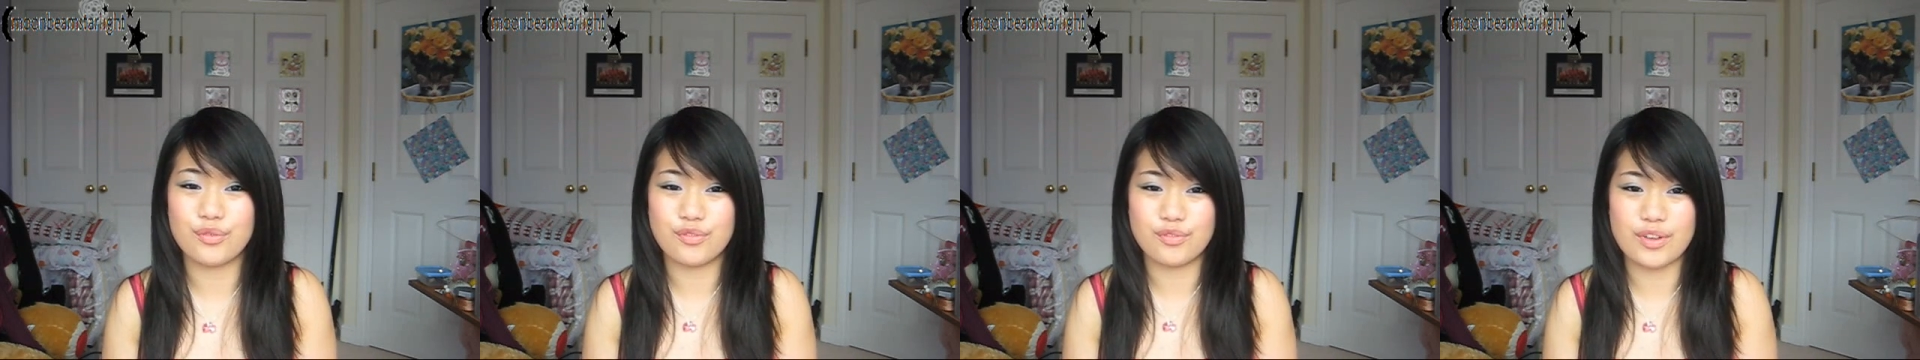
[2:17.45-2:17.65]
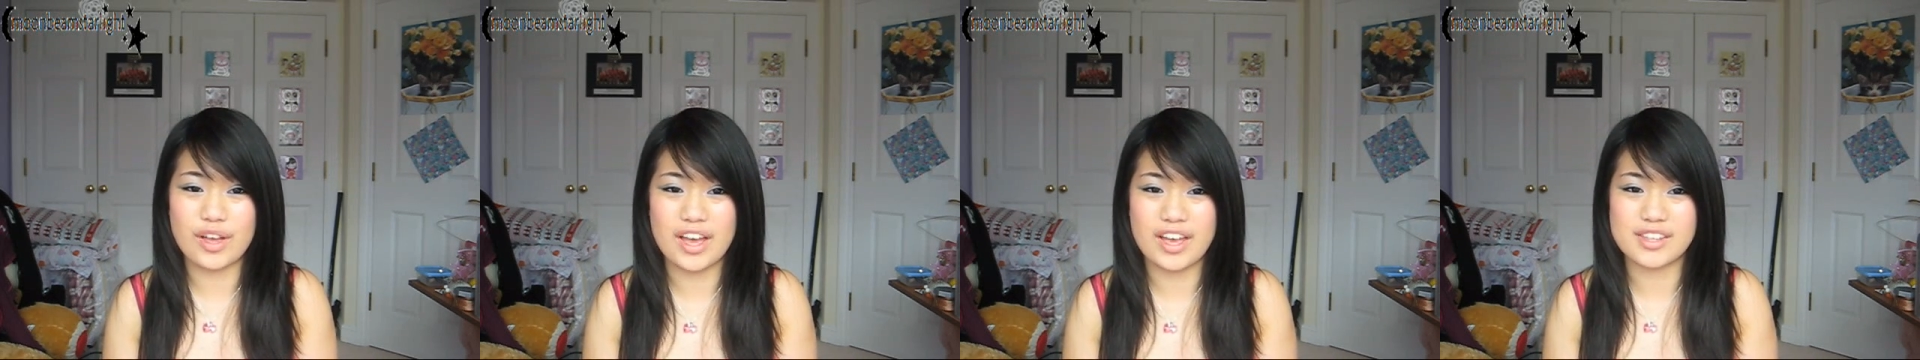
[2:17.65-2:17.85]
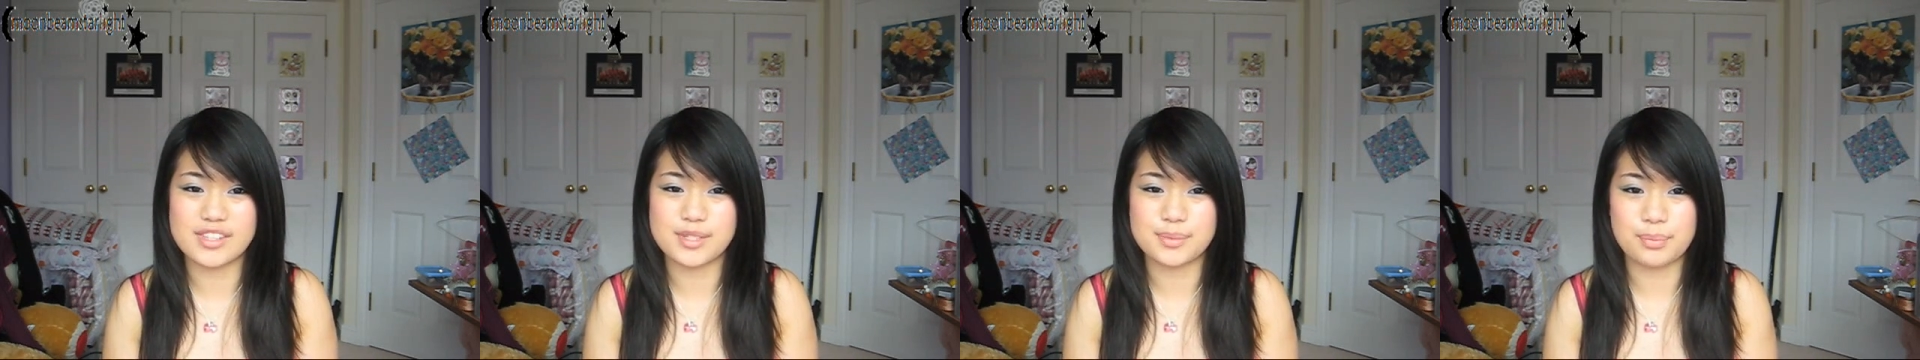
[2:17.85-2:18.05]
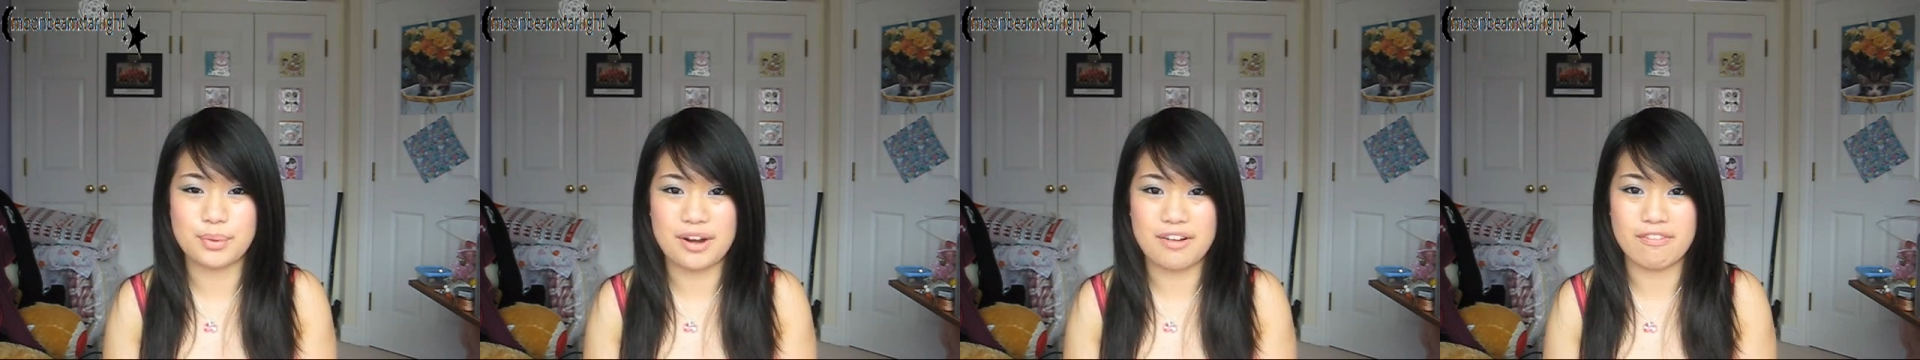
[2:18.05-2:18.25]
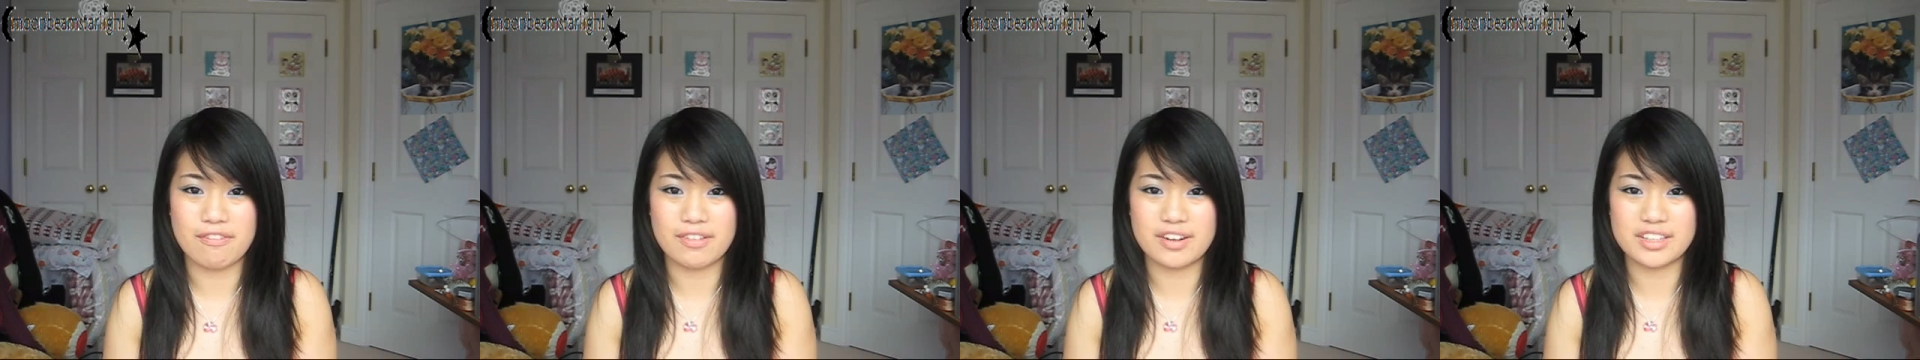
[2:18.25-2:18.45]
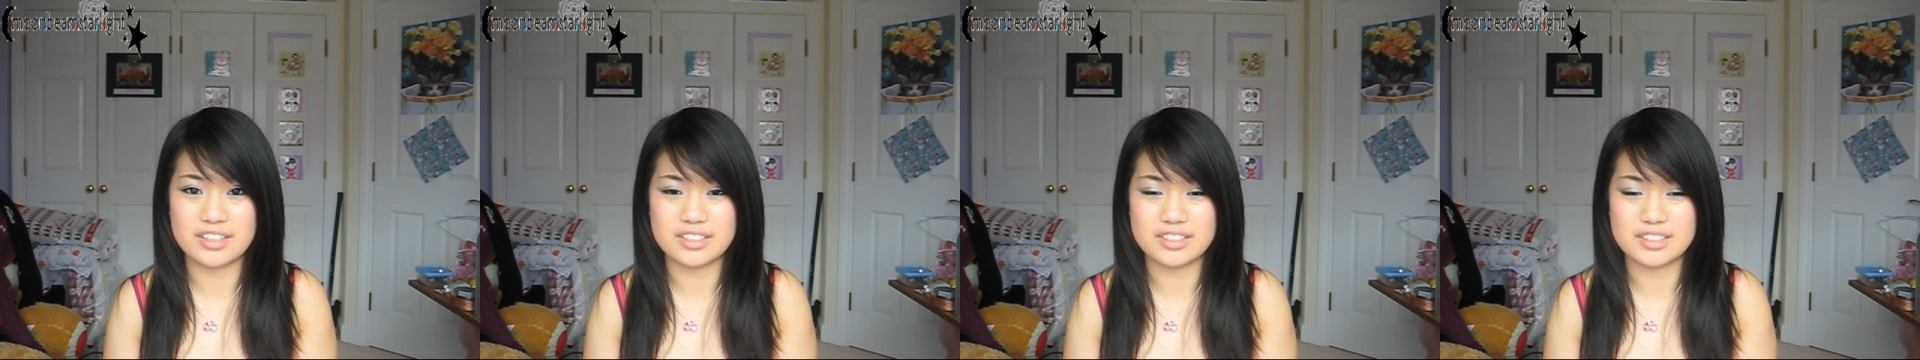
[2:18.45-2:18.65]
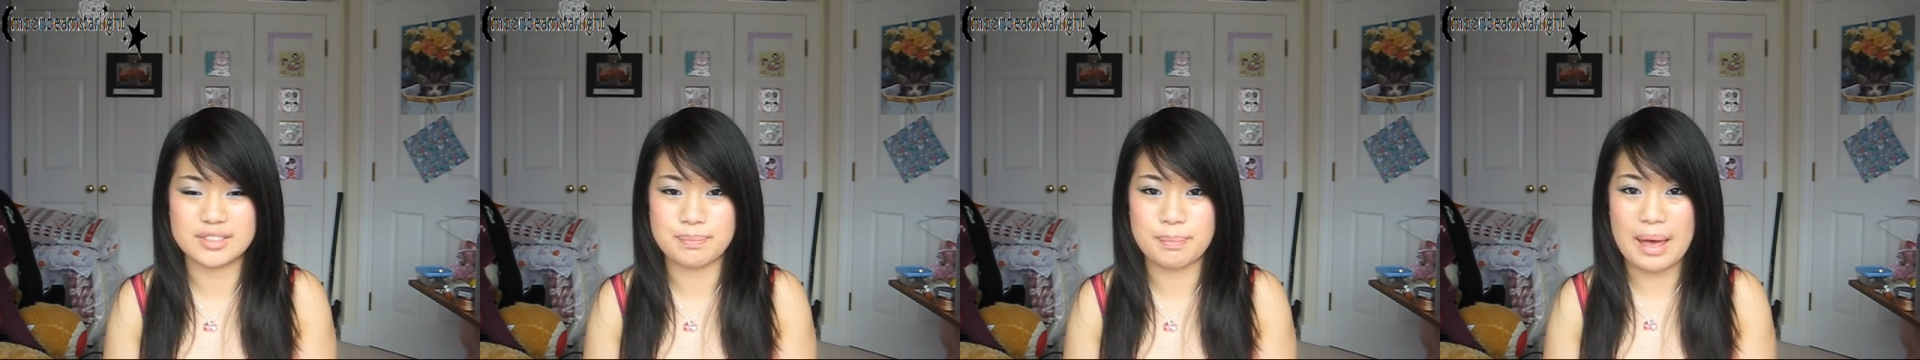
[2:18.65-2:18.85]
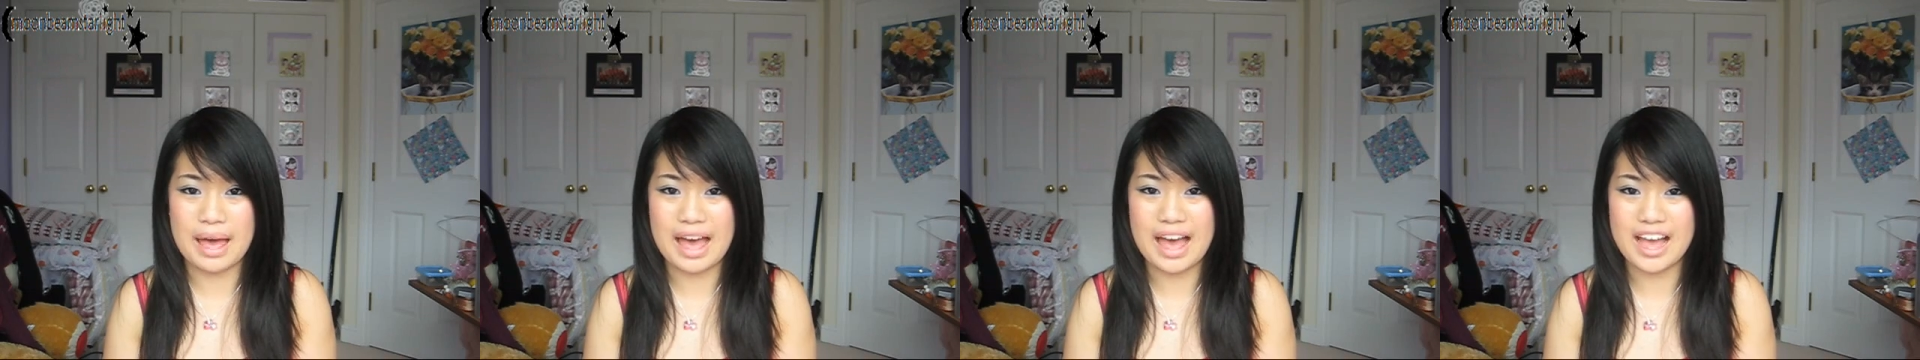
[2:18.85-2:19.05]
first
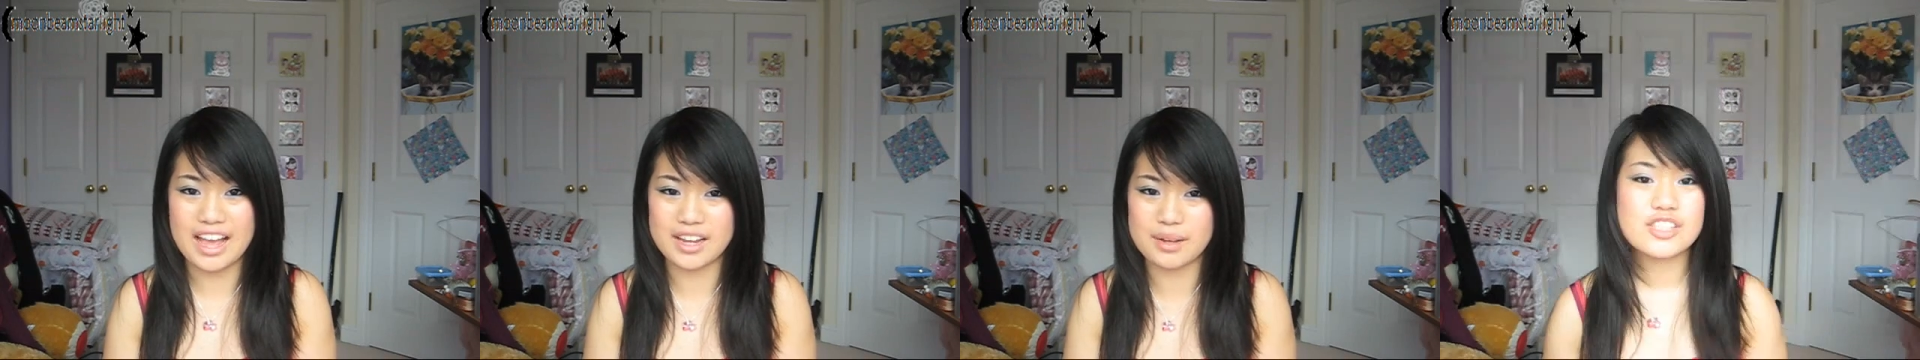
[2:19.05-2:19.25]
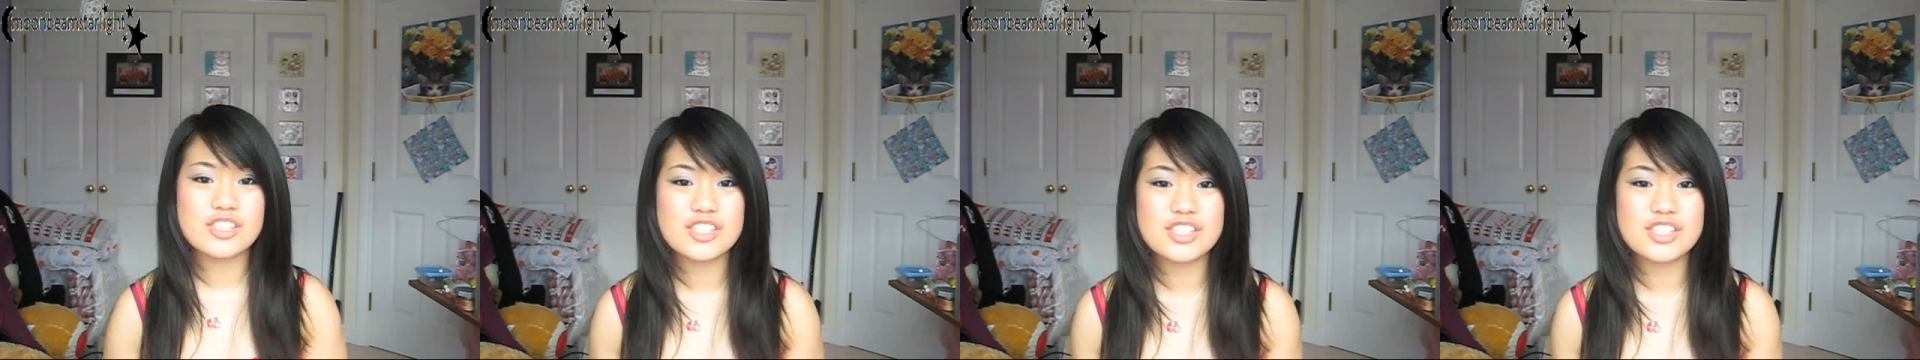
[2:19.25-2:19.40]
preference bag.